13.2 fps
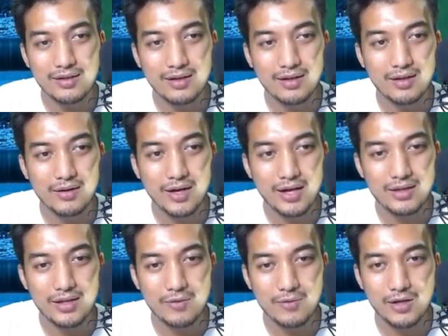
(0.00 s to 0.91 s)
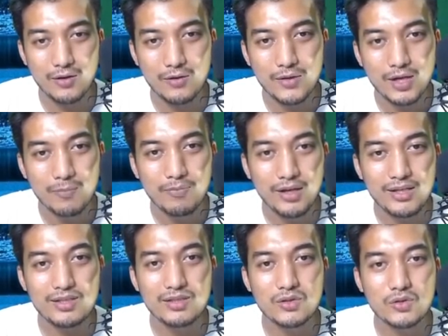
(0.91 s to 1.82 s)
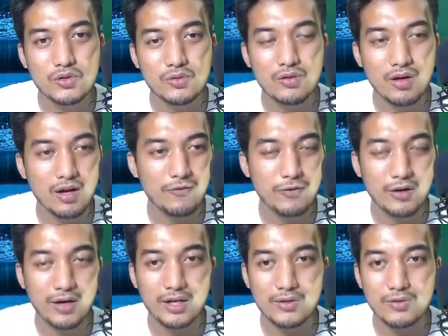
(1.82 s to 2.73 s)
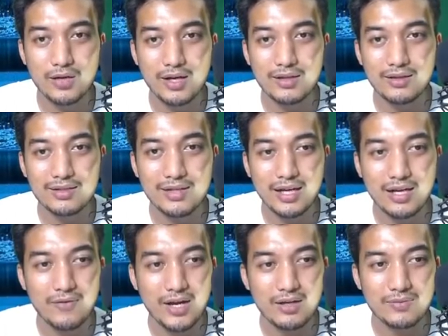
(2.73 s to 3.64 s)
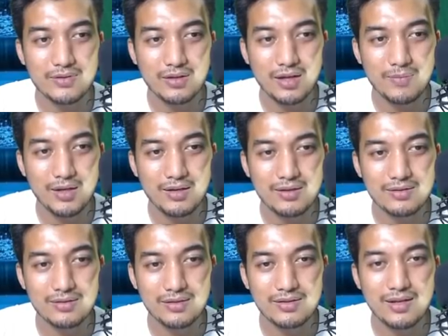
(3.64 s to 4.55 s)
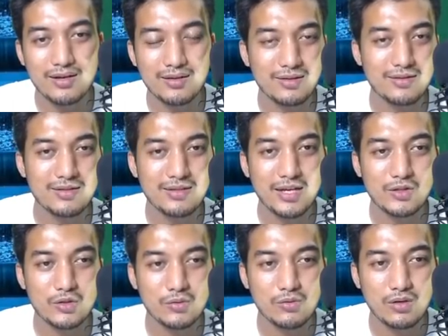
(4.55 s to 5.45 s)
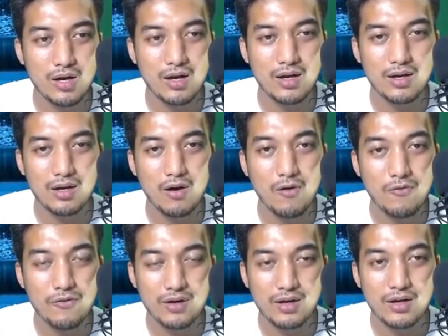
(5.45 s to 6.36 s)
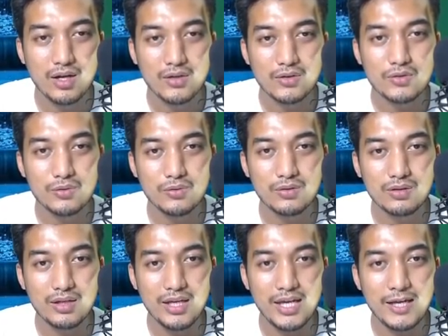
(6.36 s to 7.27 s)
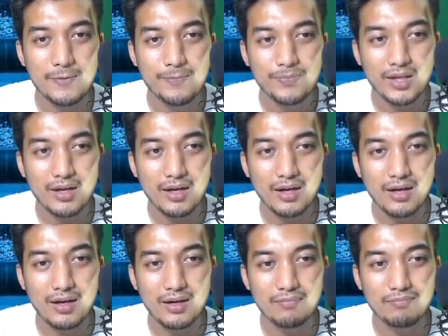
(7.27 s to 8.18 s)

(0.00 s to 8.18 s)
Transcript: Uh, okay, there we go. Please do not forget to get this kind of items, okay, because these are the things that you gotta offer to the, uh,